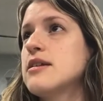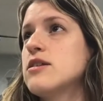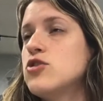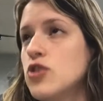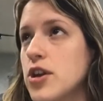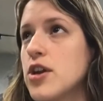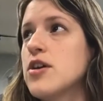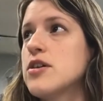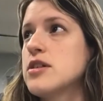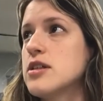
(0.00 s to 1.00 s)
2
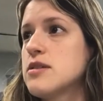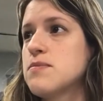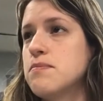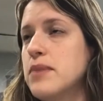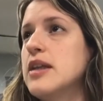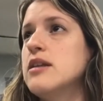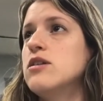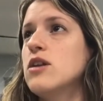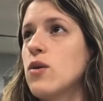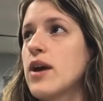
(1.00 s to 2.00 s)
years has been,
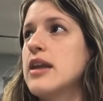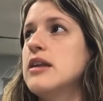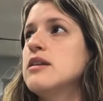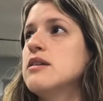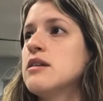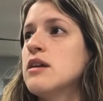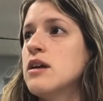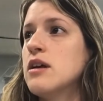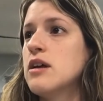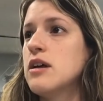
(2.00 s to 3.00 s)
getting
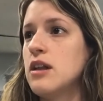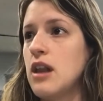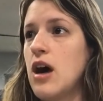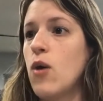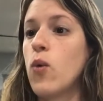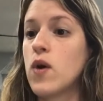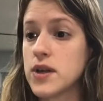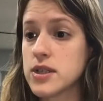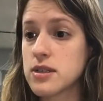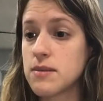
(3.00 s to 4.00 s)
a lot
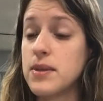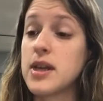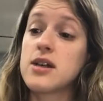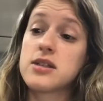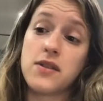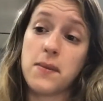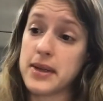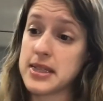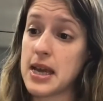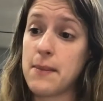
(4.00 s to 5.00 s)
worse because of the
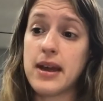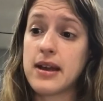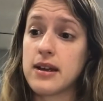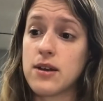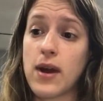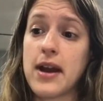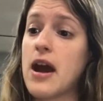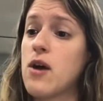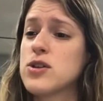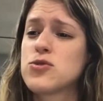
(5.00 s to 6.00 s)
pandemic. Right
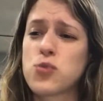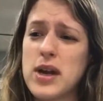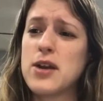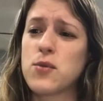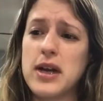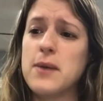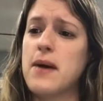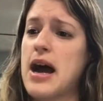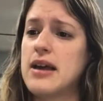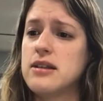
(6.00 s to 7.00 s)
now, it's really, really
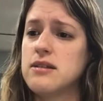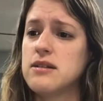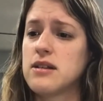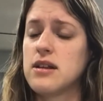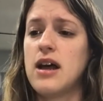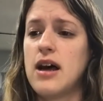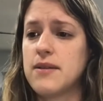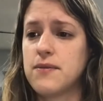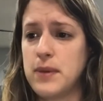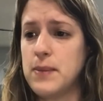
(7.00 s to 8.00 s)
bad. A lot
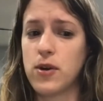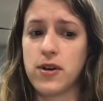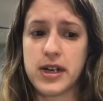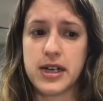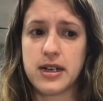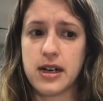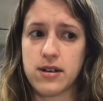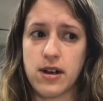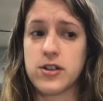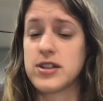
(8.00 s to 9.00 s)
of people are
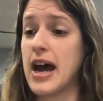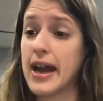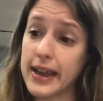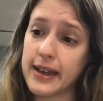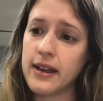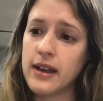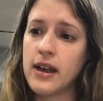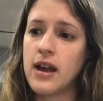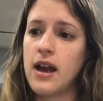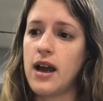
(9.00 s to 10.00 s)
dying
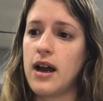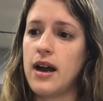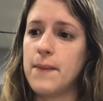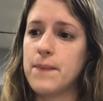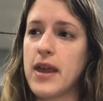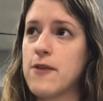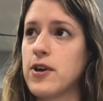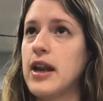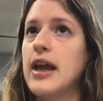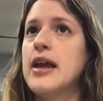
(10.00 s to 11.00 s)
every
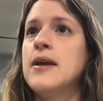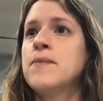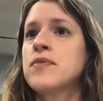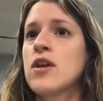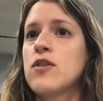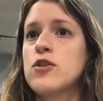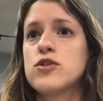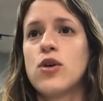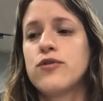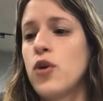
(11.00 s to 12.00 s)
day. There's
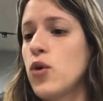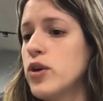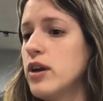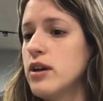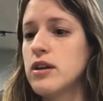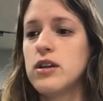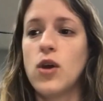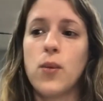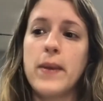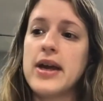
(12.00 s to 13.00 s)
no food,
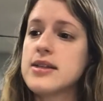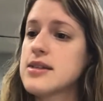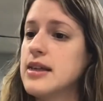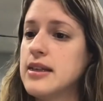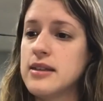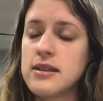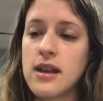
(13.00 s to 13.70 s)
no medicine.